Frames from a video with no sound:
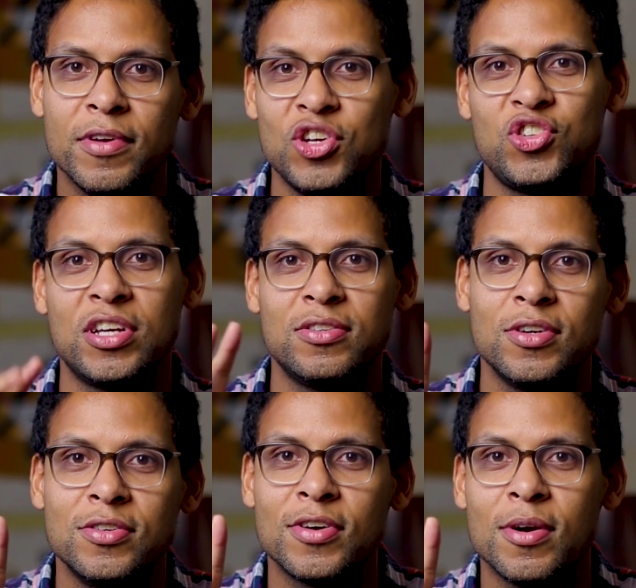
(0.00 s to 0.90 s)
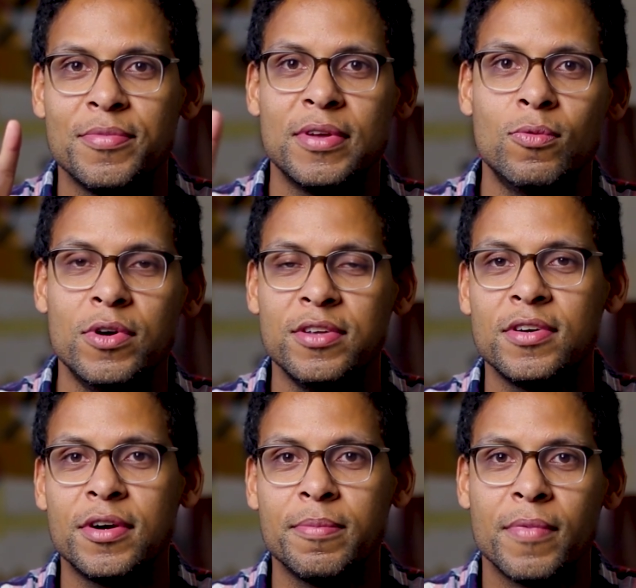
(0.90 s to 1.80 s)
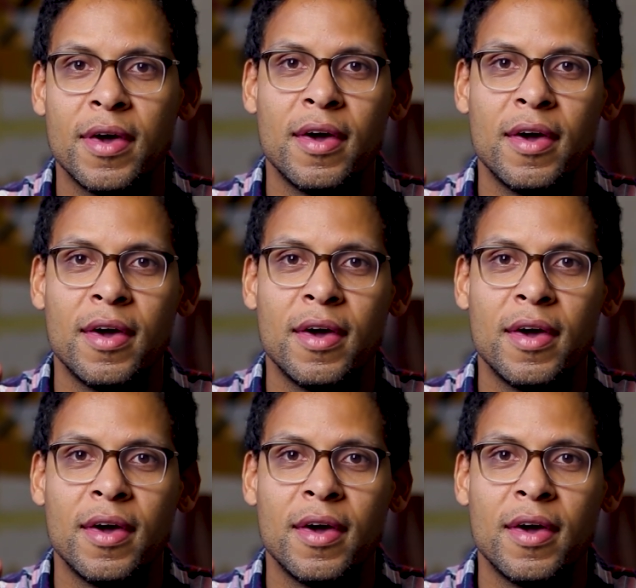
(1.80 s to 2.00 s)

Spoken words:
finishing 2 terms in 1 term.